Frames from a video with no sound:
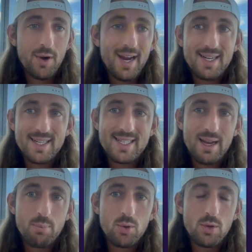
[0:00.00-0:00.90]
Brand
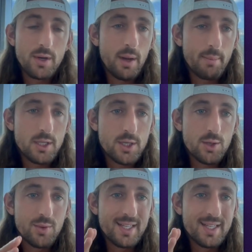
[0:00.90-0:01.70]
example number 2.